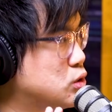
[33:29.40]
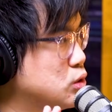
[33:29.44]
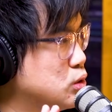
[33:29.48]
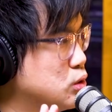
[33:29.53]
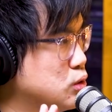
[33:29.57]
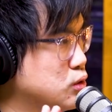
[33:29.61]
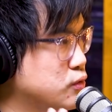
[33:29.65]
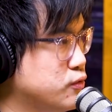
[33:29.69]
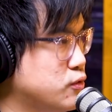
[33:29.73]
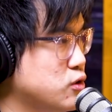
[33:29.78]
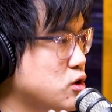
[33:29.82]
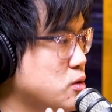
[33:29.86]
to
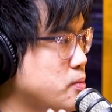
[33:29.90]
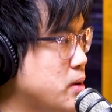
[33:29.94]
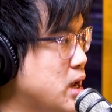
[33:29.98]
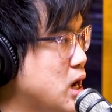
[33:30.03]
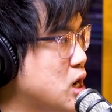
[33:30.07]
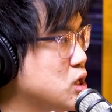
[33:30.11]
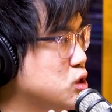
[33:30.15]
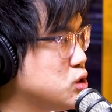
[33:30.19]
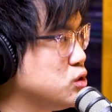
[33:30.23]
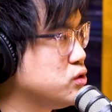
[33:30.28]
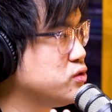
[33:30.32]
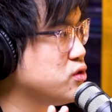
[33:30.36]
look for a pair
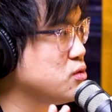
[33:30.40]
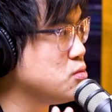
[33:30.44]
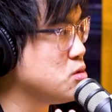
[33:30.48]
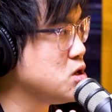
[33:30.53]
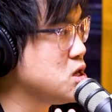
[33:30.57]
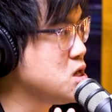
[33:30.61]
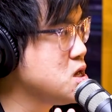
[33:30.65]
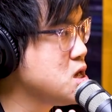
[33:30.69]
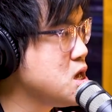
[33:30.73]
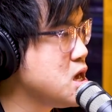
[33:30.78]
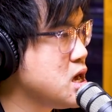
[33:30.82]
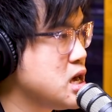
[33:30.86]
of shoes for
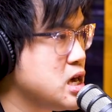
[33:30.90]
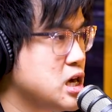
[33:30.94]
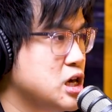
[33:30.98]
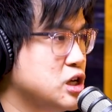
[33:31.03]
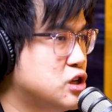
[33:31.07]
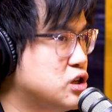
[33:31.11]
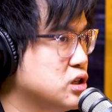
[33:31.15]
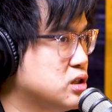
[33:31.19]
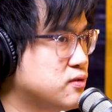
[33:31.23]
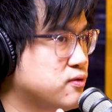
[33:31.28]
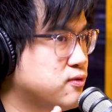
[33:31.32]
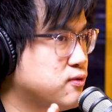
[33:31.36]
me. He
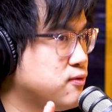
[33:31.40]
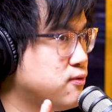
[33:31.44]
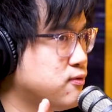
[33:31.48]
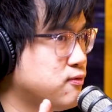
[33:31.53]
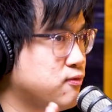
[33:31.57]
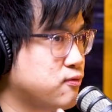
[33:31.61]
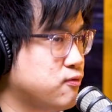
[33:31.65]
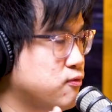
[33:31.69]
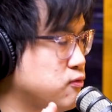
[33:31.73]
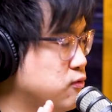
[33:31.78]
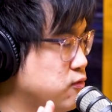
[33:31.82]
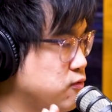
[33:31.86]
just
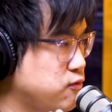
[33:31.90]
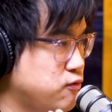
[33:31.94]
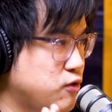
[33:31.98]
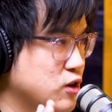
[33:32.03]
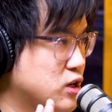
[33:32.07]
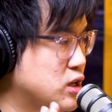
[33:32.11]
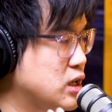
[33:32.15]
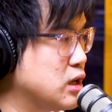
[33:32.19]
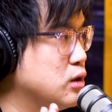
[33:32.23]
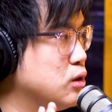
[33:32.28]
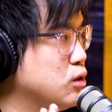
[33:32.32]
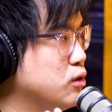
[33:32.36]

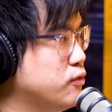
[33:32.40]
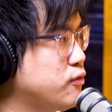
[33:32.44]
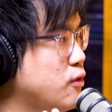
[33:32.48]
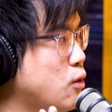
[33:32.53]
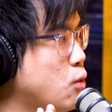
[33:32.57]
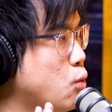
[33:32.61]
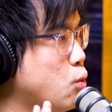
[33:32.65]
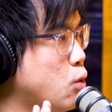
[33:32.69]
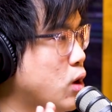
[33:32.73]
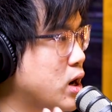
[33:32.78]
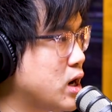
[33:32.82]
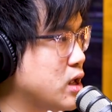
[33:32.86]
freaking looked for
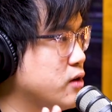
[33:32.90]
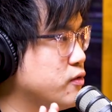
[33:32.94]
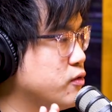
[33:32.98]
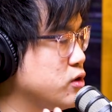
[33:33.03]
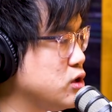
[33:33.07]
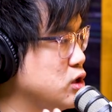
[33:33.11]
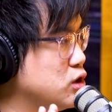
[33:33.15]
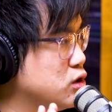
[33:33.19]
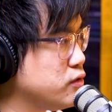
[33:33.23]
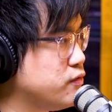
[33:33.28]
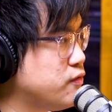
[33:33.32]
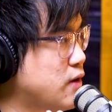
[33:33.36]
whatever
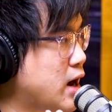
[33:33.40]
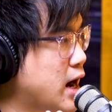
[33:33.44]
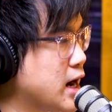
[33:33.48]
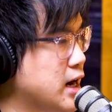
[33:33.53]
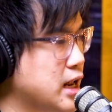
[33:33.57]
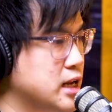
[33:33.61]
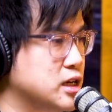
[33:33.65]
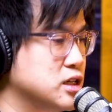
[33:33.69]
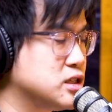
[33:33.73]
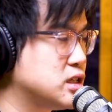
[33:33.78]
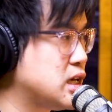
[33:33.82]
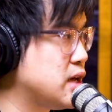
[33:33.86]
he could find
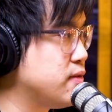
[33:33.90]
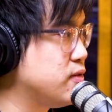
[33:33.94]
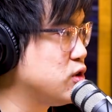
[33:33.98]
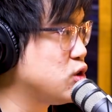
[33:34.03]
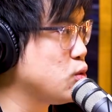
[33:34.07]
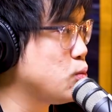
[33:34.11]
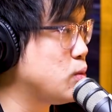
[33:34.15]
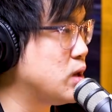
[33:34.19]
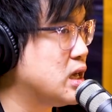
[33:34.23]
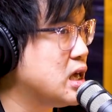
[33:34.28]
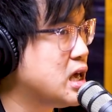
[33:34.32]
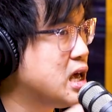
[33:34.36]
and just gave it
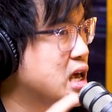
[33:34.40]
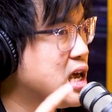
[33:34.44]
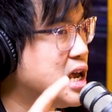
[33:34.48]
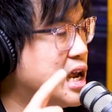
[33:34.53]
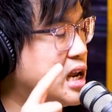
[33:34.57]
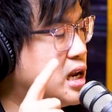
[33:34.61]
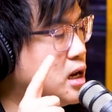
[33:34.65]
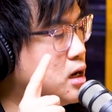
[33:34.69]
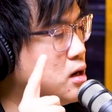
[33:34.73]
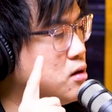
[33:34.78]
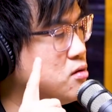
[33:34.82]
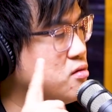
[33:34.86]
to me. He
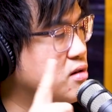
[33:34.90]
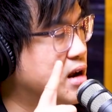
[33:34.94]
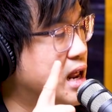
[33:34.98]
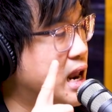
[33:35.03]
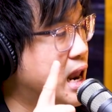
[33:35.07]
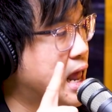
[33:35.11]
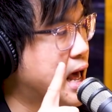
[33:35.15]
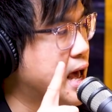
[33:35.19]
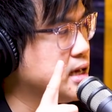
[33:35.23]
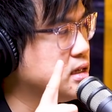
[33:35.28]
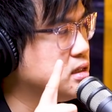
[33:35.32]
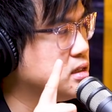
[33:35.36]
didn't
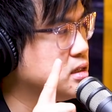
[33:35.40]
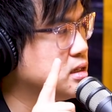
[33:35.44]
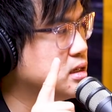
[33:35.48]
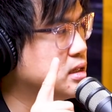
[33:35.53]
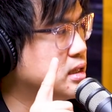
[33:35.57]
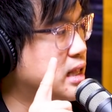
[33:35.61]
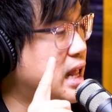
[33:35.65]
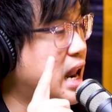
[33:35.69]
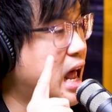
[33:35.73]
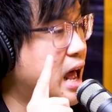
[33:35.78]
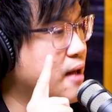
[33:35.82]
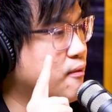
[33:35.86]
realize
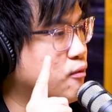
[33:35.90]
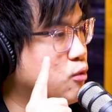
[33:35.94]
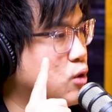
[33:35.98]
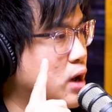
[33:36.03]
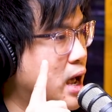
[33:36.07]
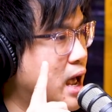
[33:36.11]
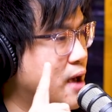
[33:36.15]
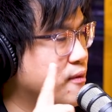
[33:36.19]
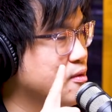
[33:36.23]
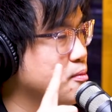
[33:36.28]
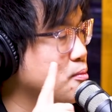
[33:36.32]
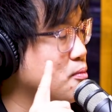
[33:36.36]
that I
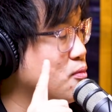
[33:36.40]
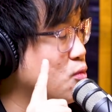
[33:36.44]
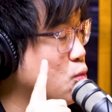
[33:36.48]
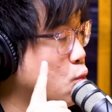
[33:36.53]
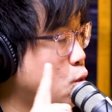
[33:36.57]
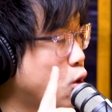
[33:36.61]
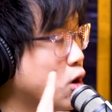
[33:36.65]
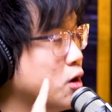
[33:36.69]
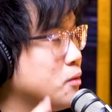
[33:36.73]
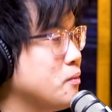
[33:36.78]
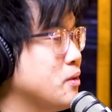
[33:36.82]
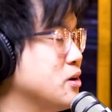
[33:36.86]
haven't
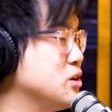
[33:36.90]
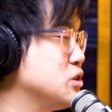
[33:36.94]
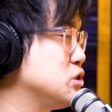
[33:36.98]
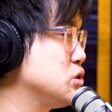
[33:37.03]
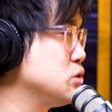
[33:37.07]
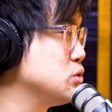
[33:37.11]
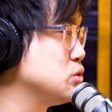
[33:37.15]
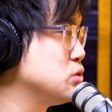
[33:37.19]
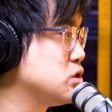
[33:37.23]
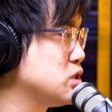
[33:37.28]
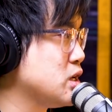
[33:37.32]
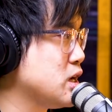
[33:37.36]
worn my
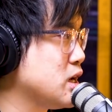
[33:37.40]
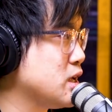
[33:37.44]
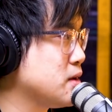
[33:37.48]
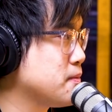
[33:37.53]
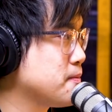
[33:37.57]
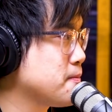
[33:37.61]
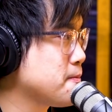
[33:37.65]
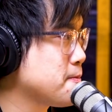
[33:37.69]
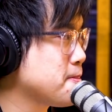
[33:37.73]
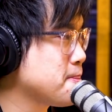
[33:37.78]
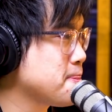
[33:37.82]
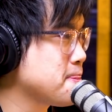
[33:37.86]
shoes
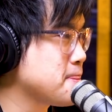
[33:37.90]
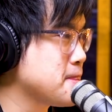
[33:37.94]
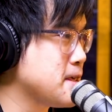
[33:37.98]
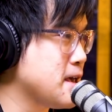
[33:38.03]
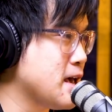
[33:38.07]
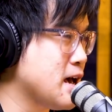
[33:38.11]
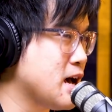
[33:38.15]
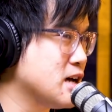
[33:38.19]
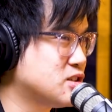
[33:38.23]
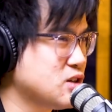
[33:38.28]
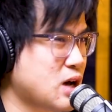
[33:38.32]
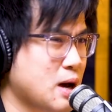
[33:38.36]
yet.
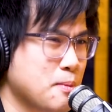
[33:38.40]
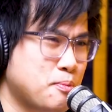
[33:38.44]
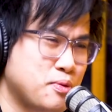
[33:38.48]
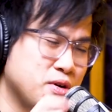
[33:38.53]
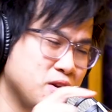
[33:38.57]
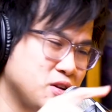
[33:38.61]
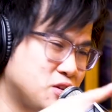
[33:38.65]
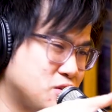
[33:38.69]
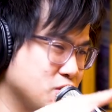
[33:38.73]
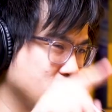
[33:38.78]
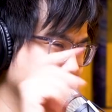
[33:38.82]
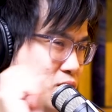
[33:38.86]
Yeah. So I'm
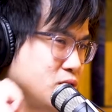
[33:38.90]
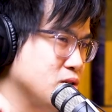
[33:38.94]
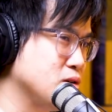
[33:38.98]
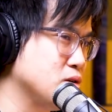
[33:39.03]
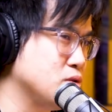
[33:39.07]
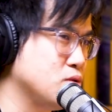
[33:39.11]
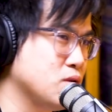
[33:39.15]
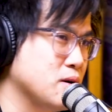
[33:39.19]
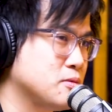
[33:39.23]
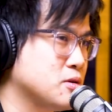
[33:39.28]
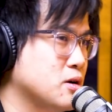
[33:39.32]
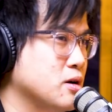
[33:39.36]
pretty sure you know
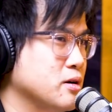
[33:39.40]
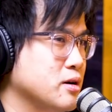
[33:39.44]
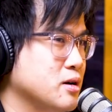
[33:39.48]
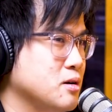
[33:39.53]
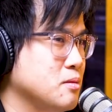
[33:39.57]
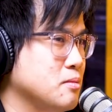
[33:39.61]
who I'm talking